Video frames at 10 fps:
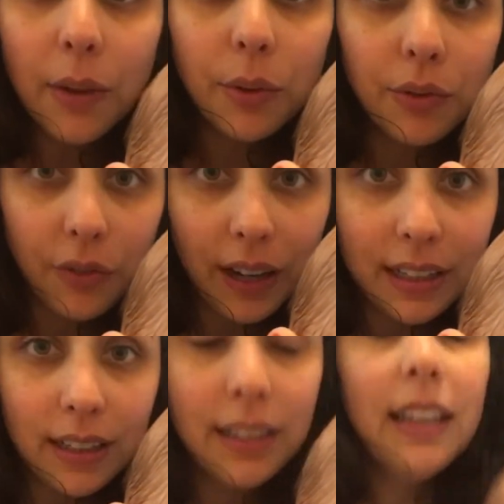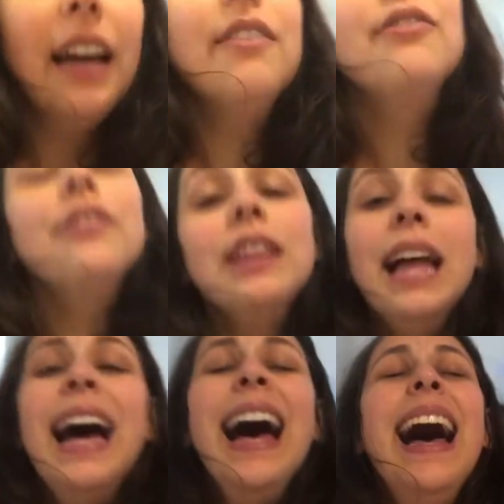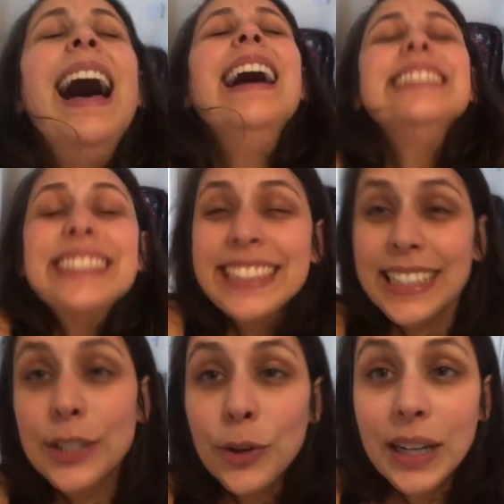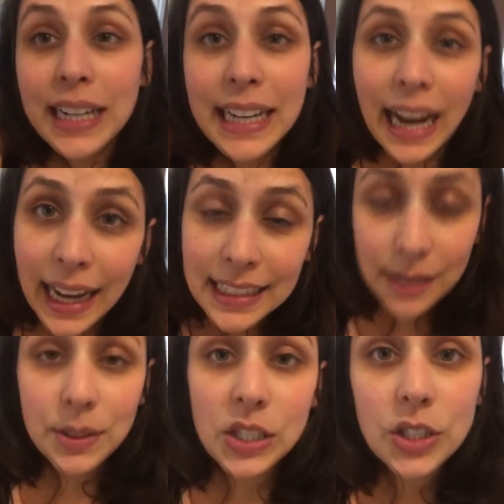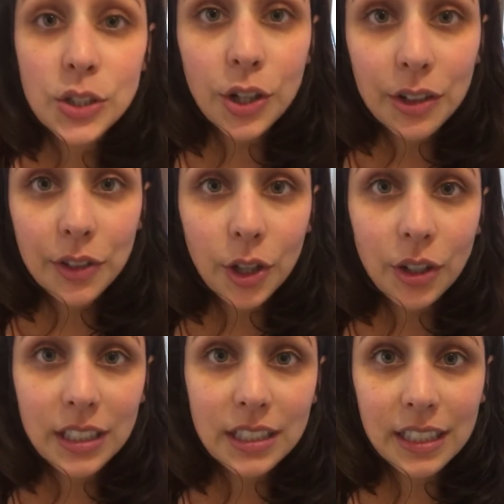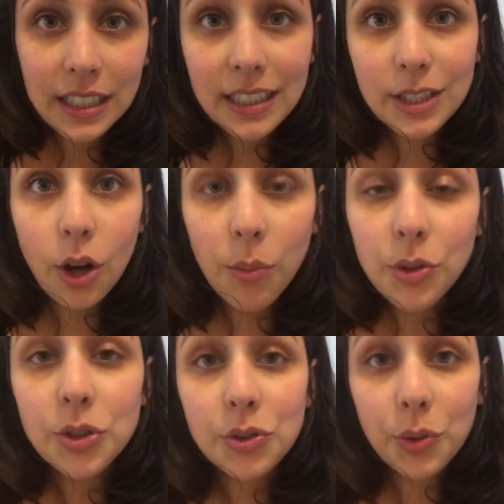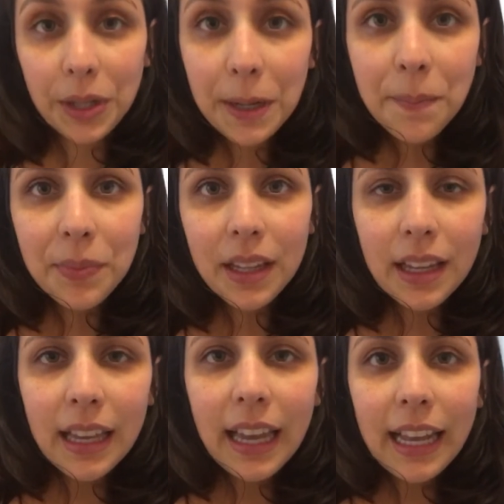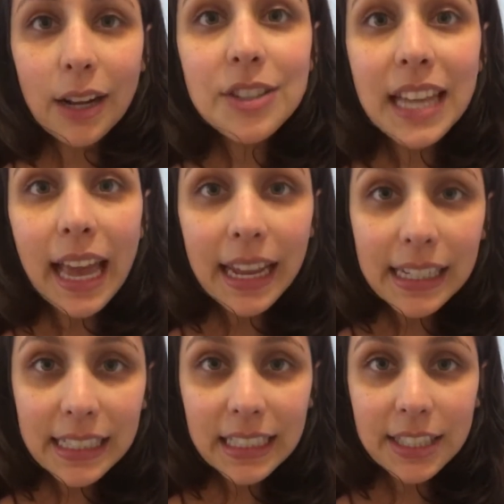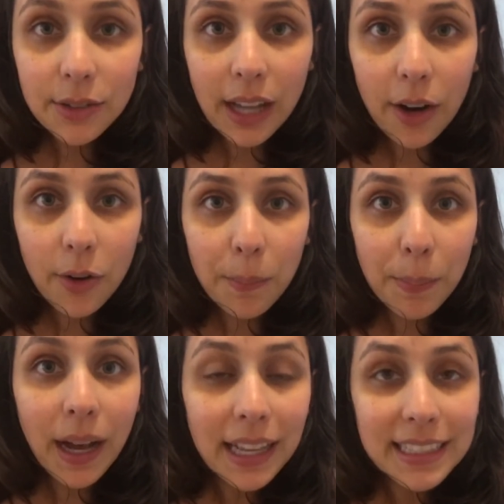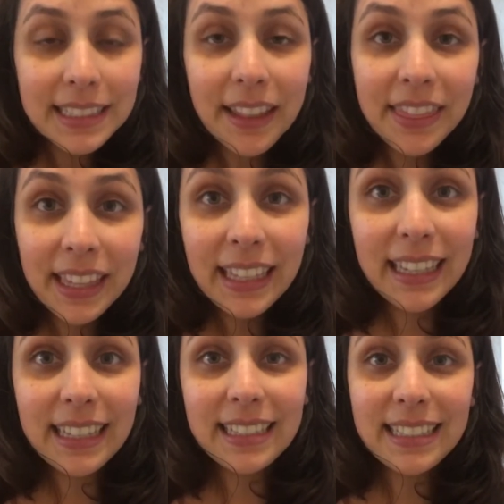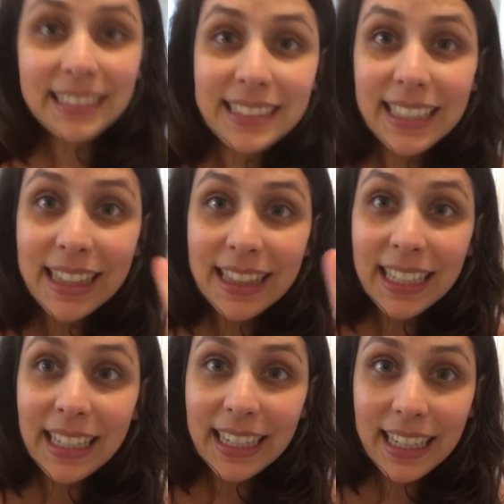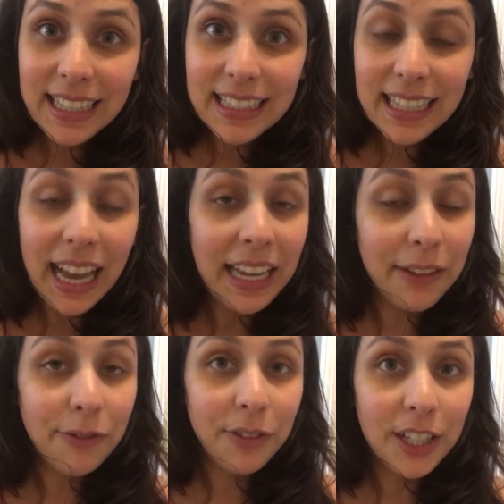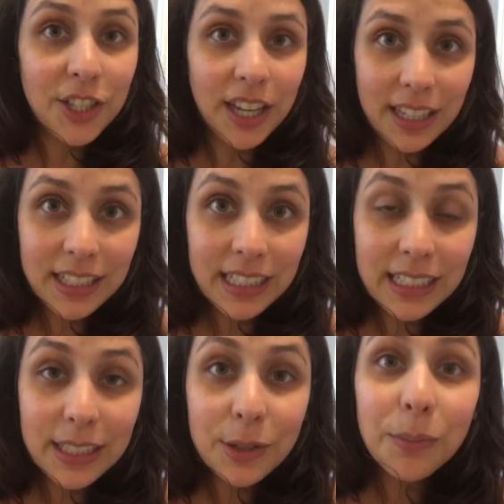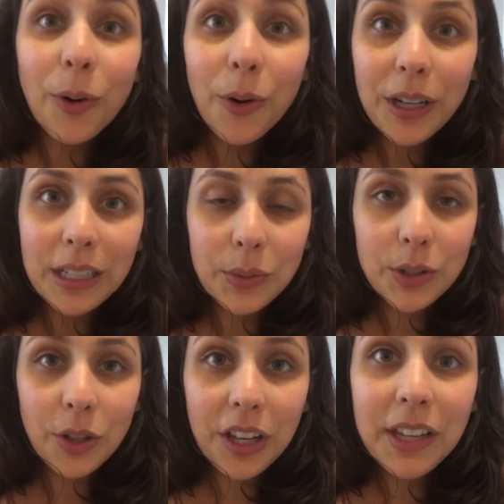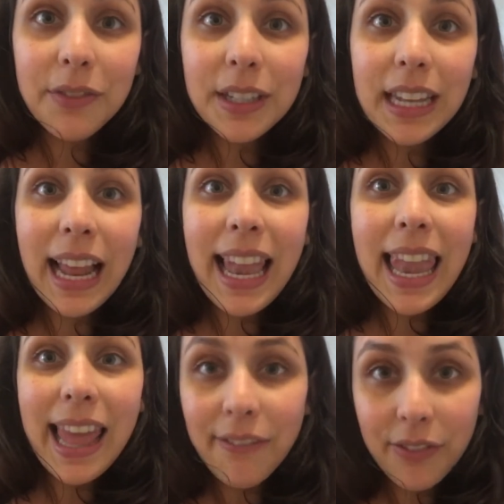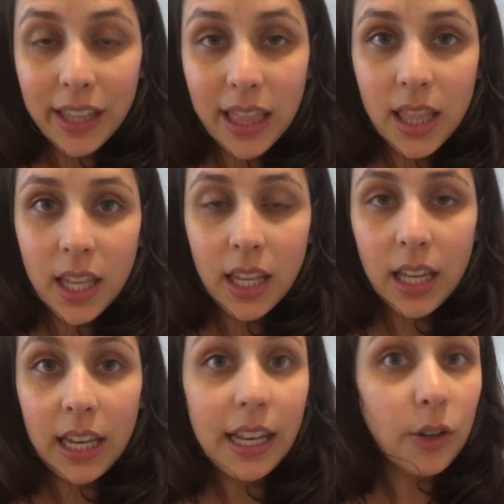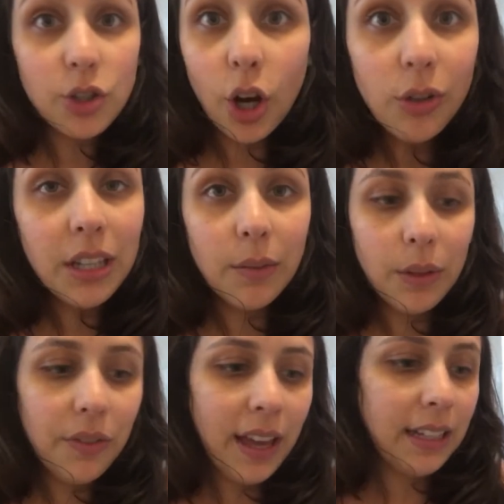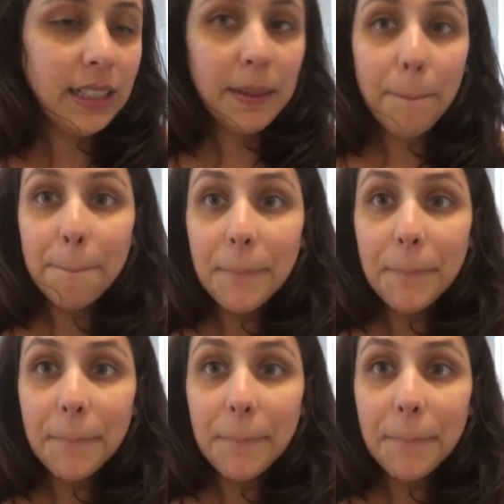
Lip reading: I will finally have lunch. You guys, I'm starving, honestly. It's almost 3 and I was editing till now. But the thing is, I have finished editing this morning. It was not even 11 and I was all done with editing.